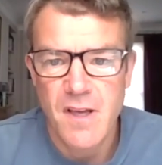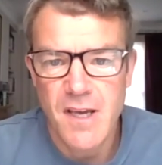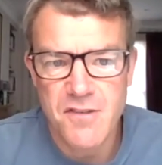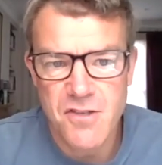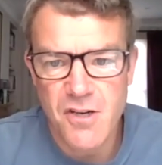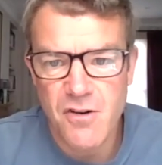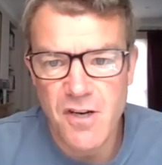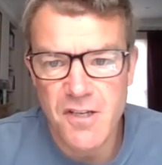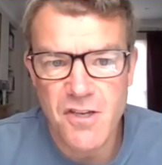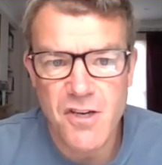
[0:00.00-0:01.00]
it's a,
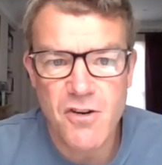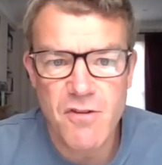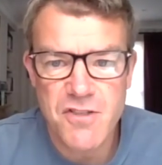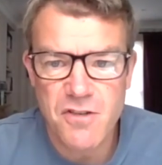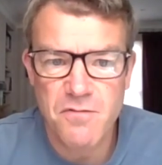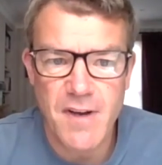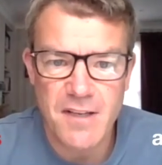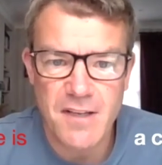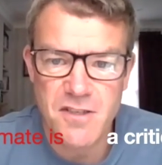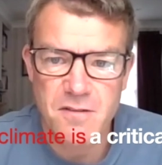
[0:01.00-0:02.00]
it's a critical
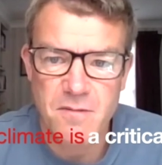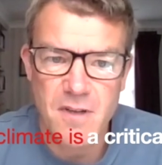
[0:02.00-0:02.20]
factor,